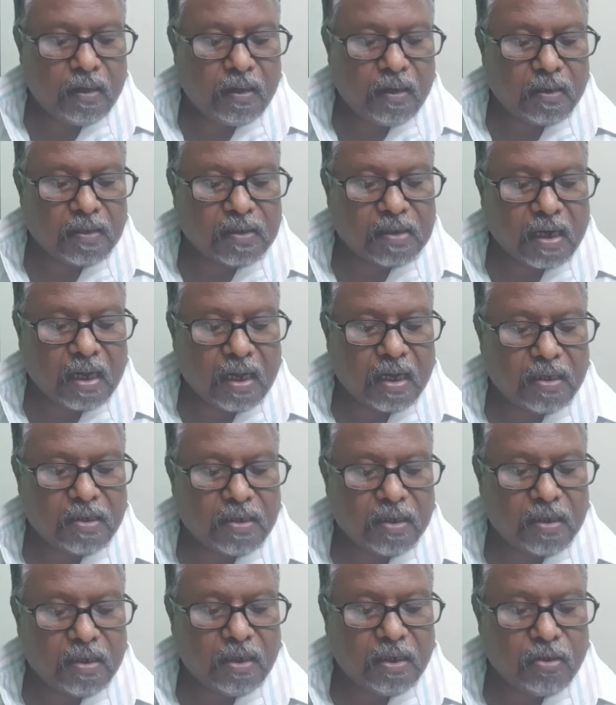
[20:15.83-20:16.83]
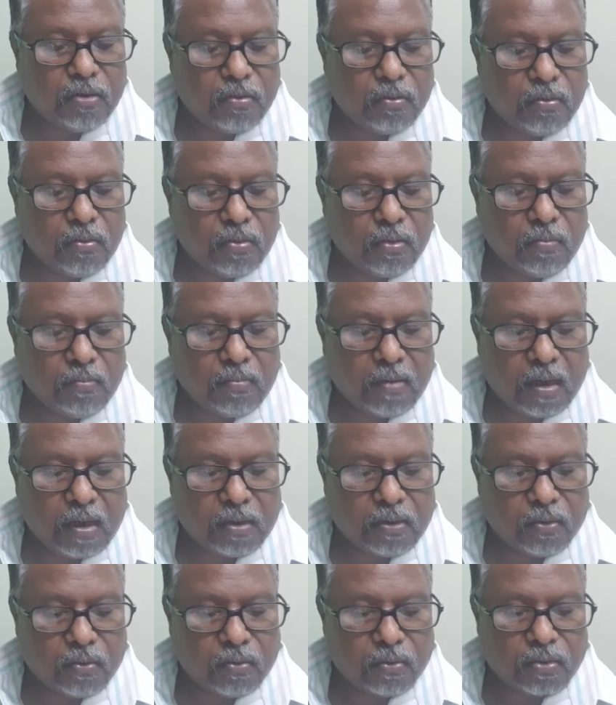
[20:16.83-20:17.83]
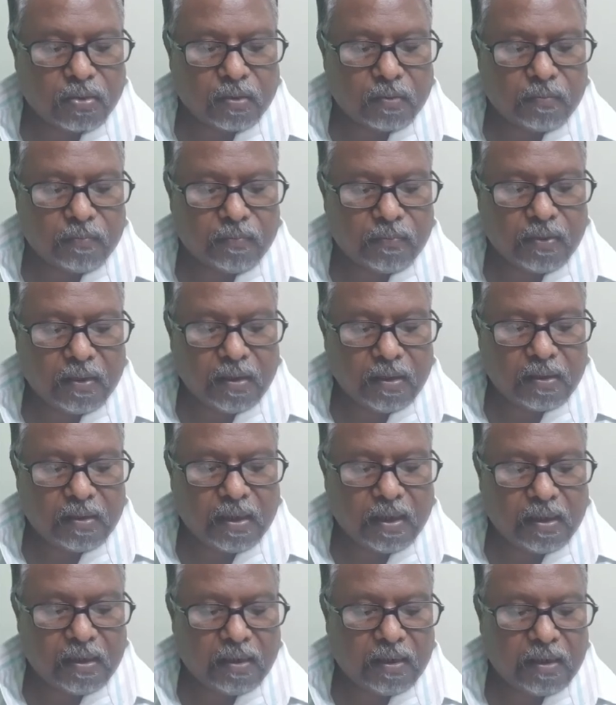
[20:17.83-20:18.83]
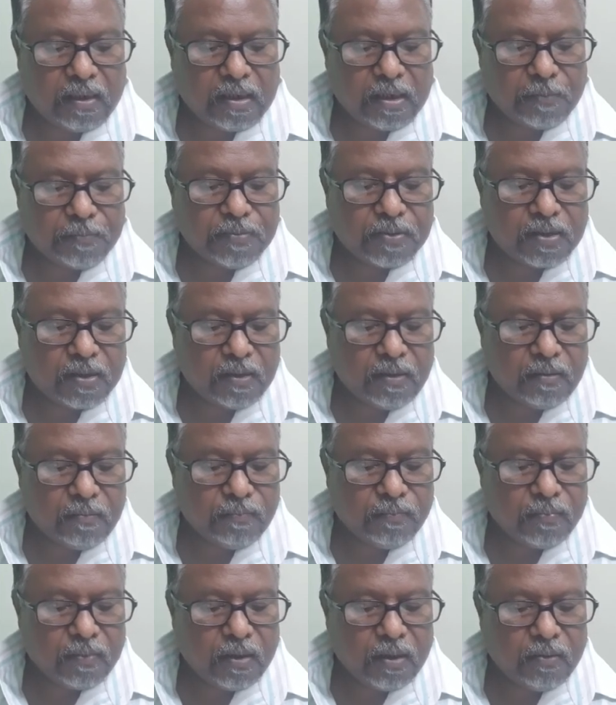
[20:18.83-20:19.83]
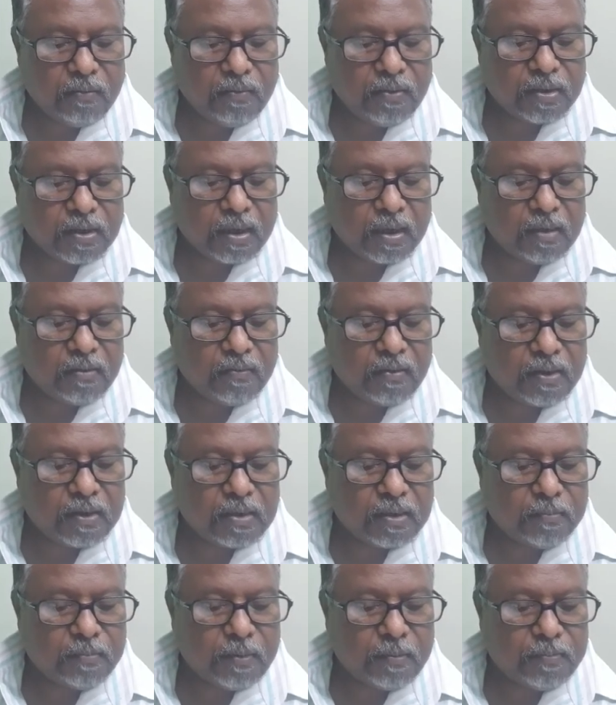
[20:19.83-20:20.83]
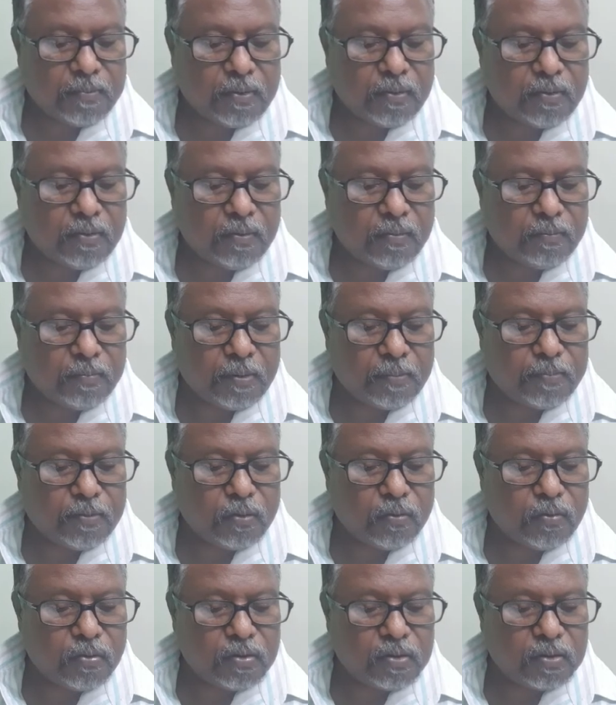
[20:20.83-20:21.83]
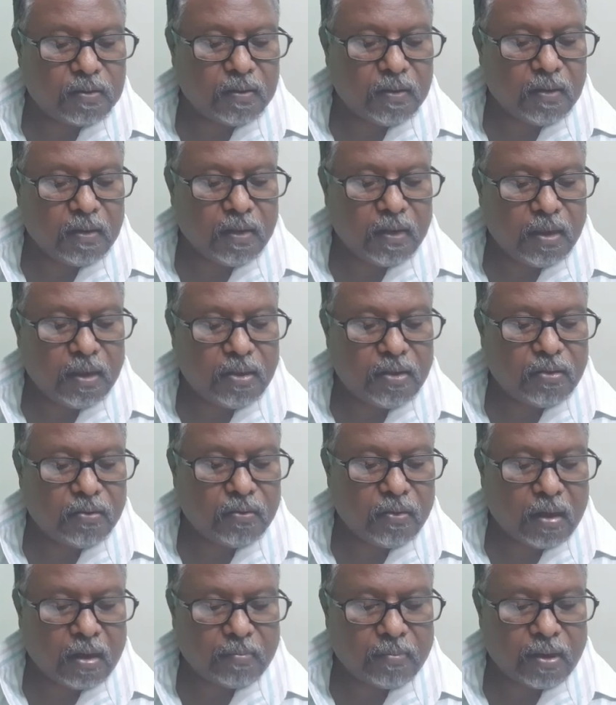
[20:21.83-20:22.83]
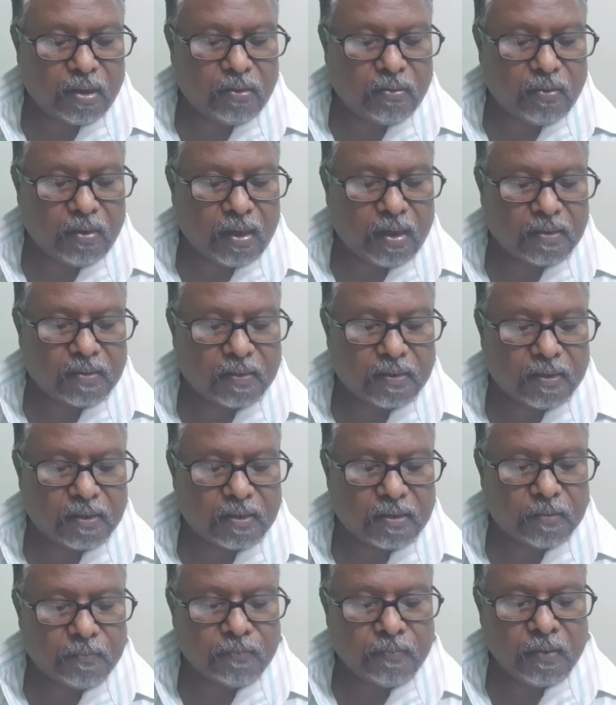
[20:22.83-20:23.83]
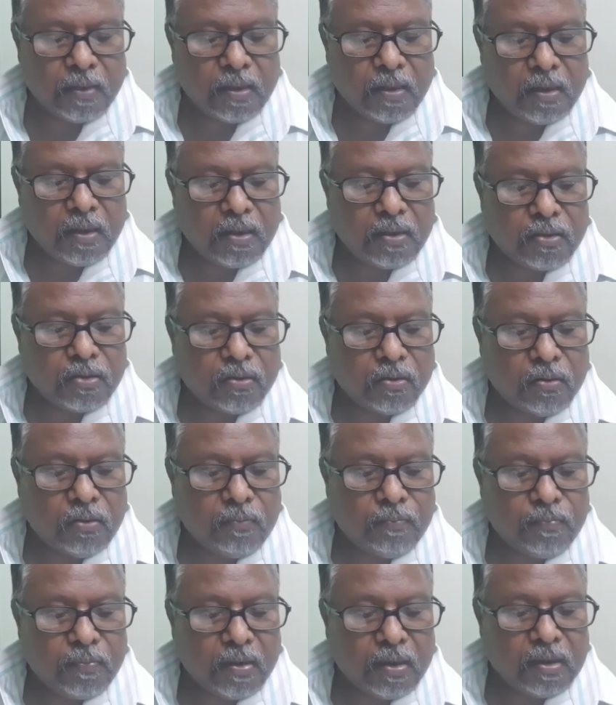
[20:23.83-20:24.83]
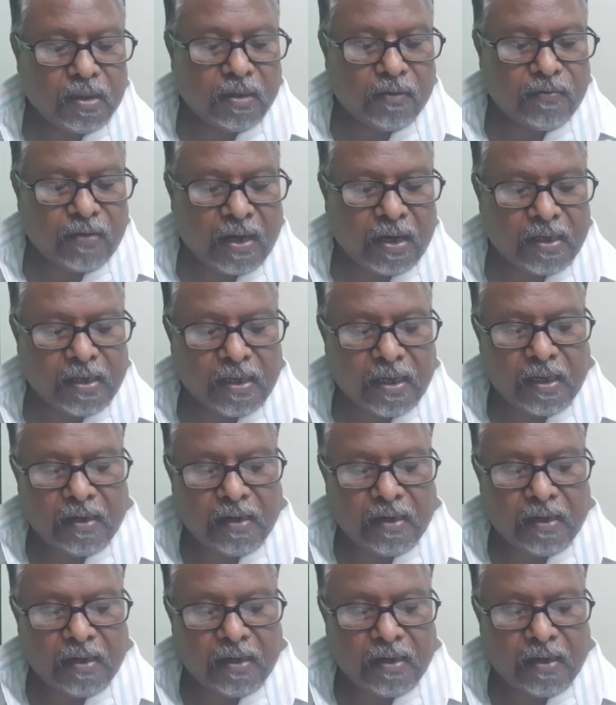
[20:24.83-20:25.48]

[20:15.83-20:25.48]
starch into maltose; then trypsin, which converts peptones into amino acids. So the fat